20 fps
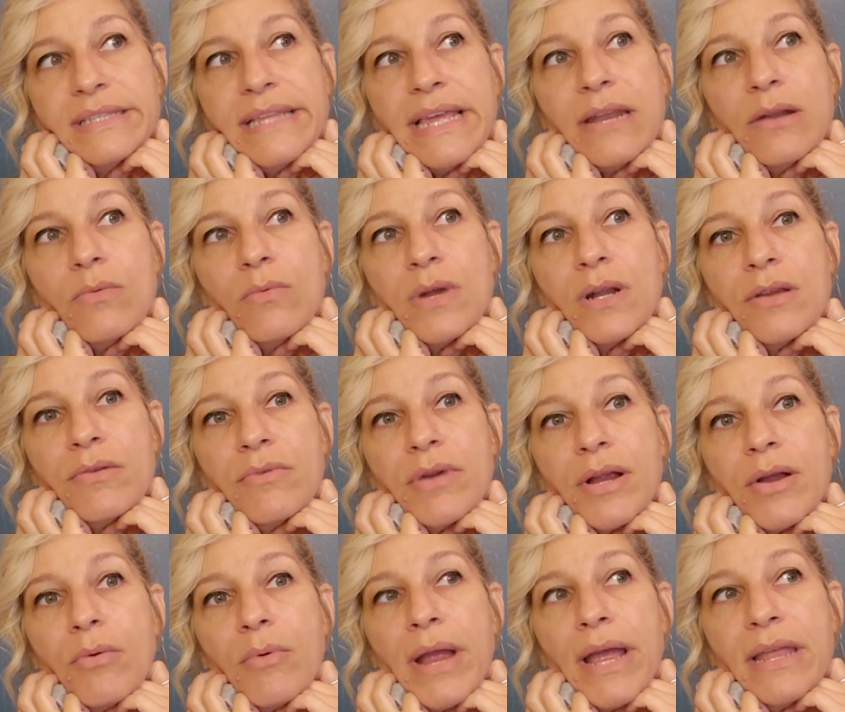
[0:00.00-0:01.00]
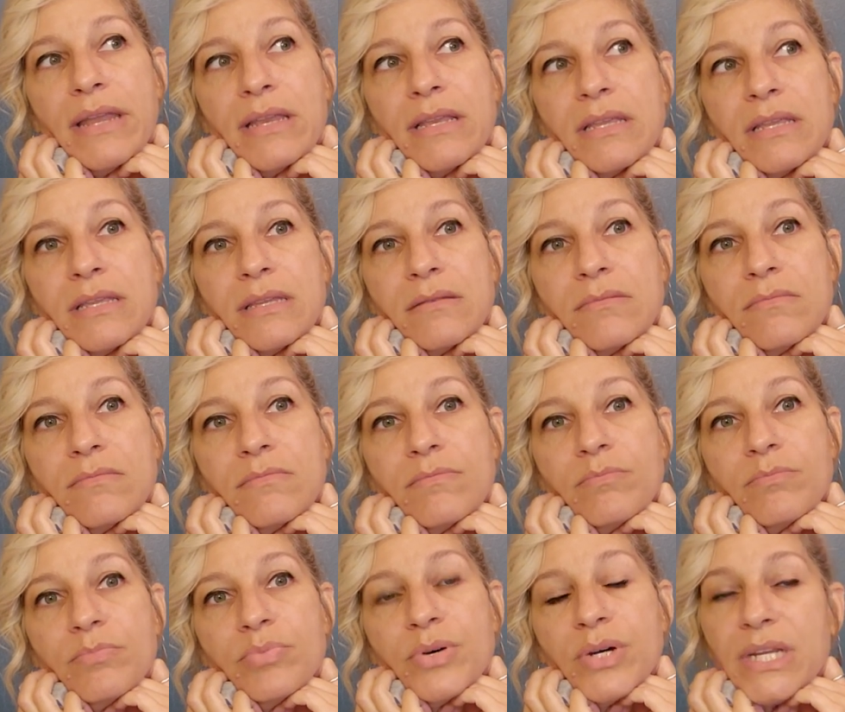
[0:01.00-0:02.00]
They don't want to regret
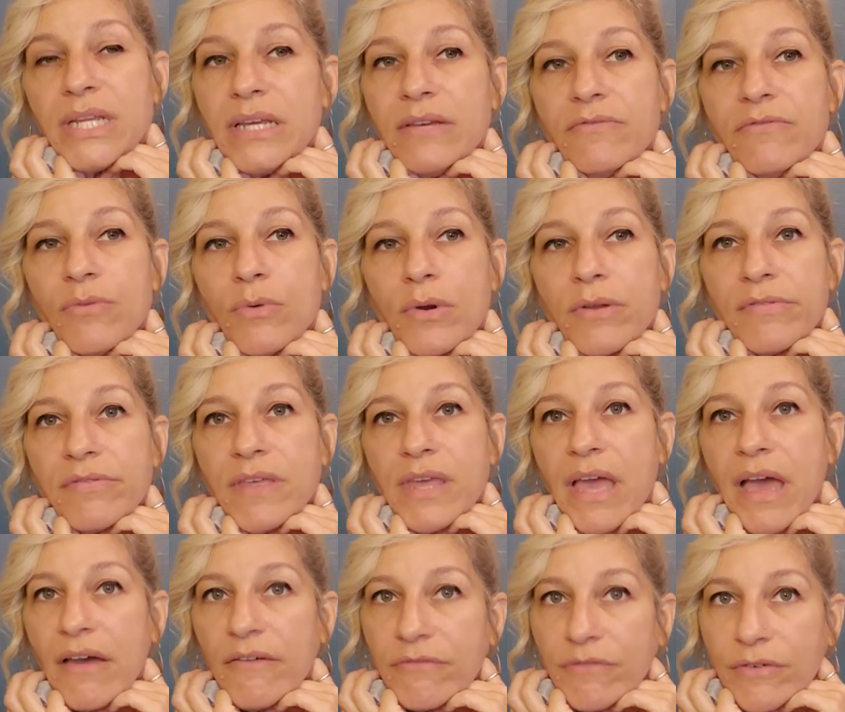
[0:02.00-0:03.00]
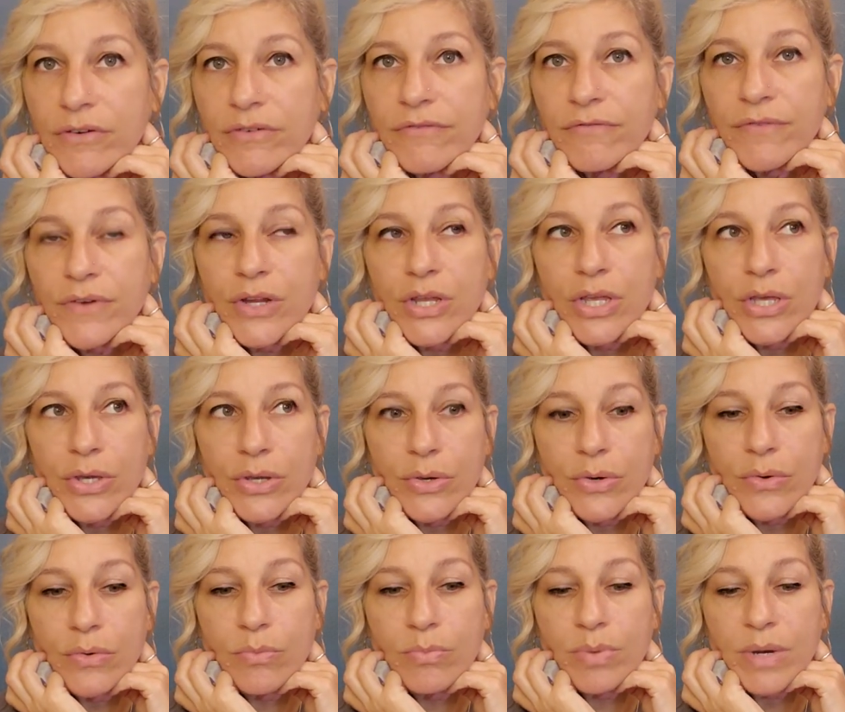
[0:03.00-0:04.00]
putting forth the effort for
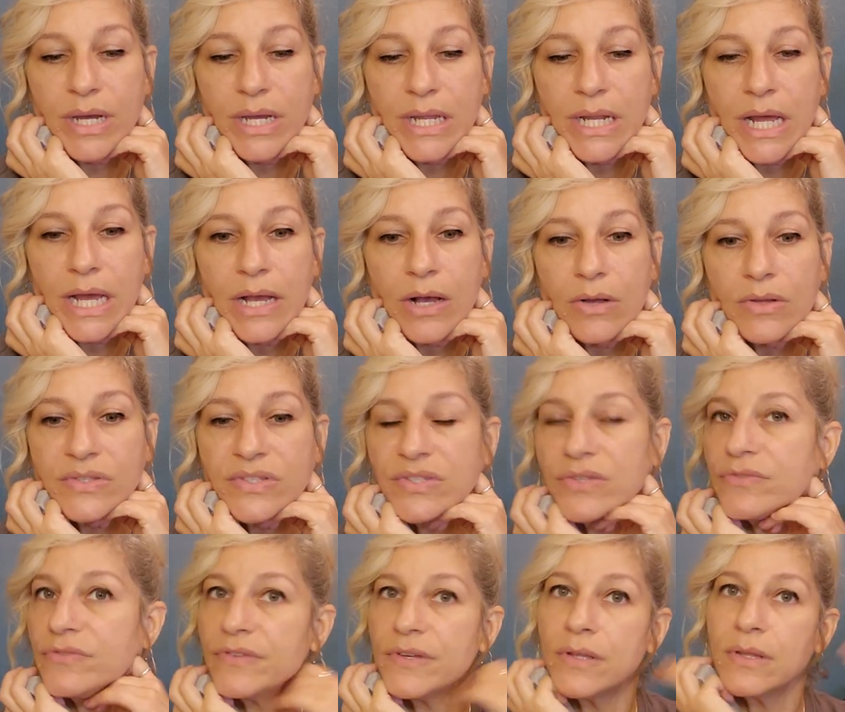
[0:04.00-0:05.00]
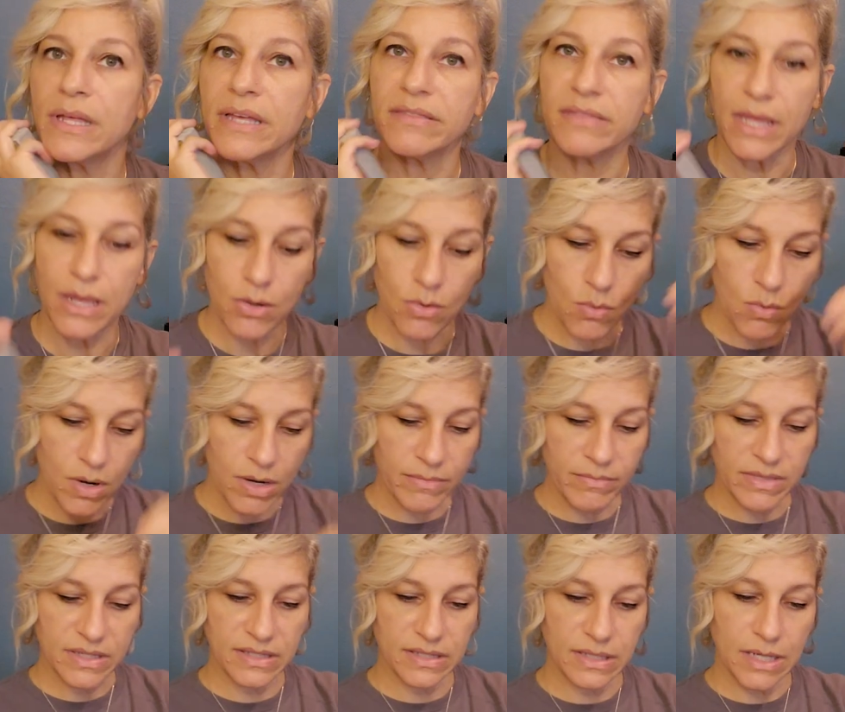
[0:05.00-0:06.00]
you, but I also feel like they don't want to
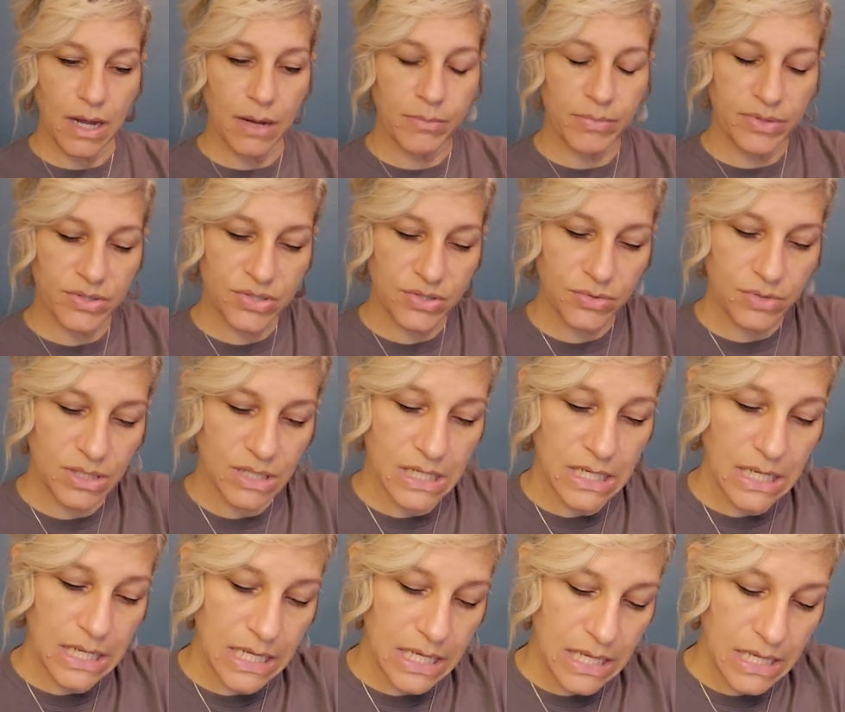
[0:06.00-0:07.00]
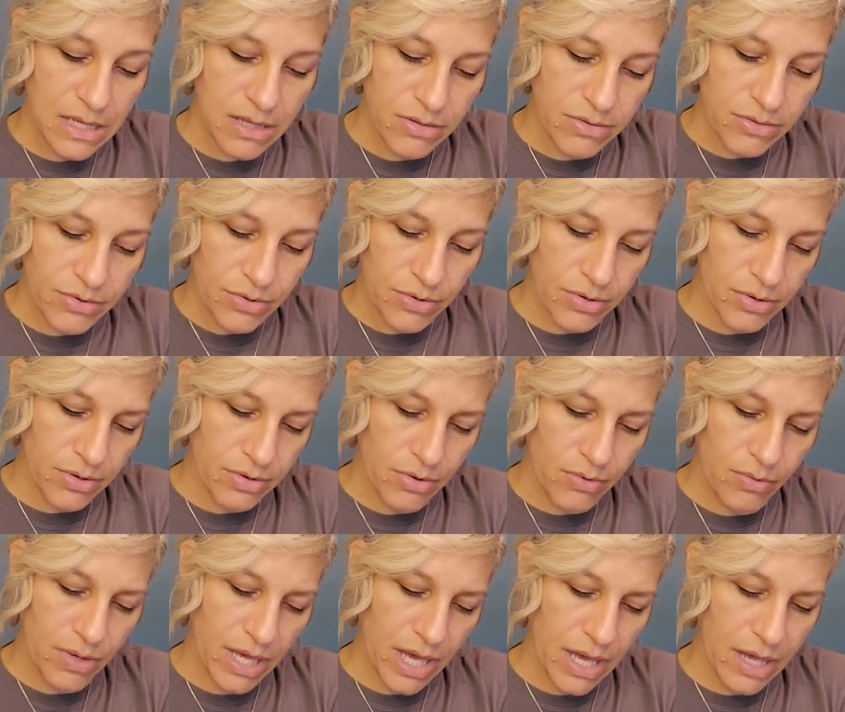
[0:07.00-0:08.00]
miss the opportunity either.
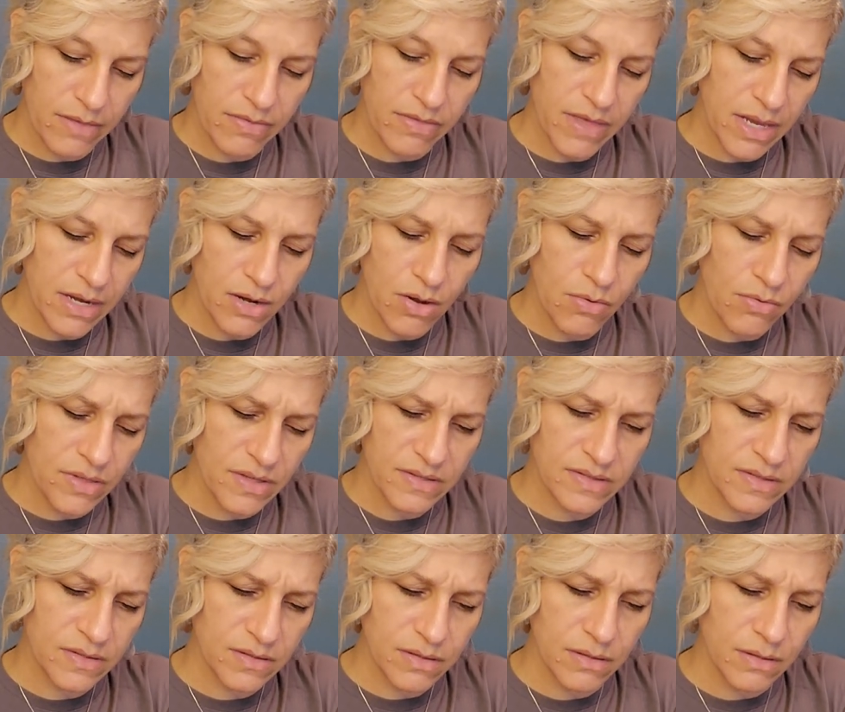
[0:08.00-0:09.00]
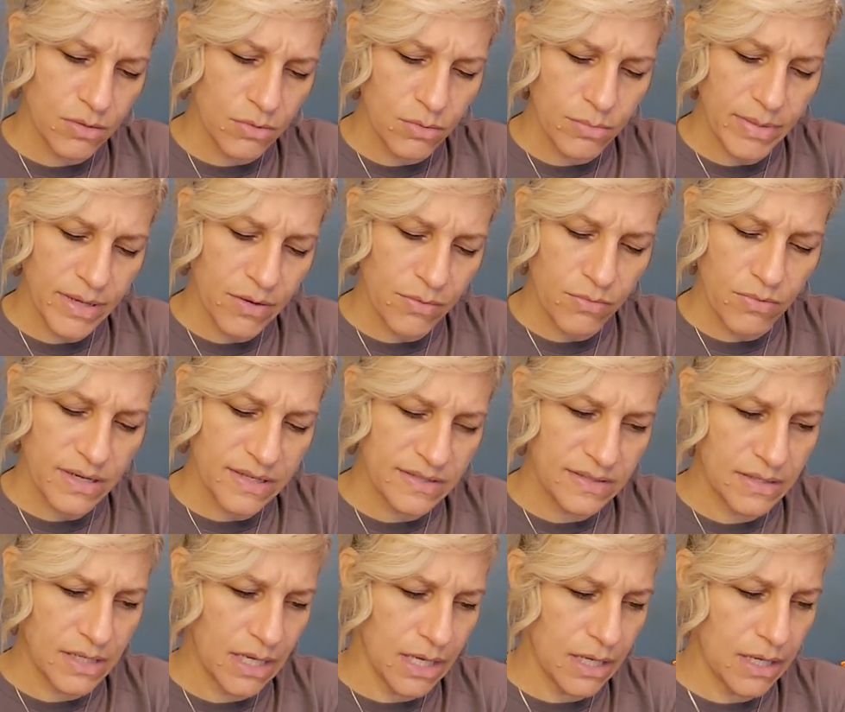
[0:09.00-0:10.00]
Okay. They know this is a little bit
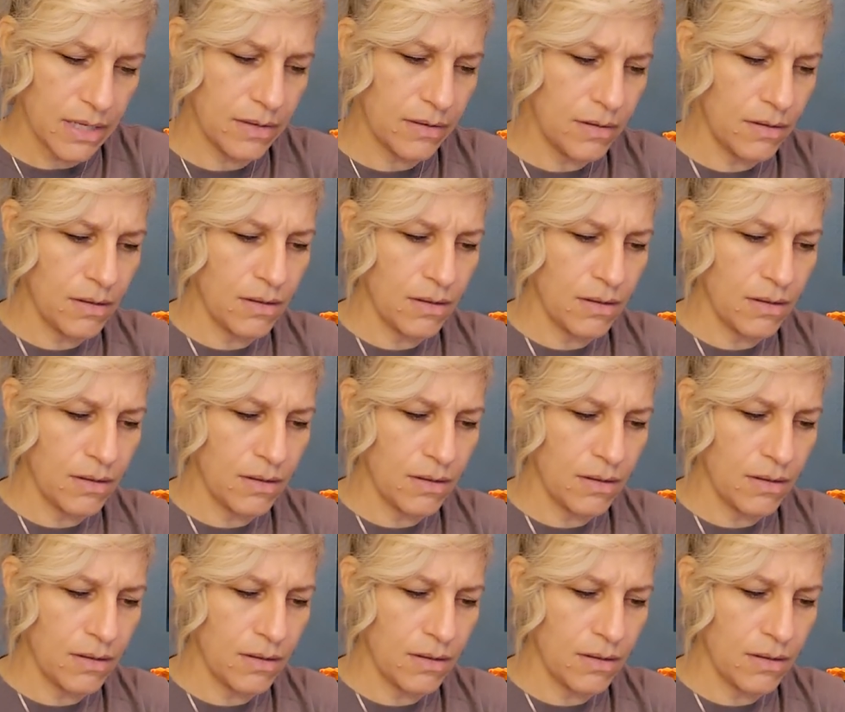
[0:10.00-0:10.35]
risky.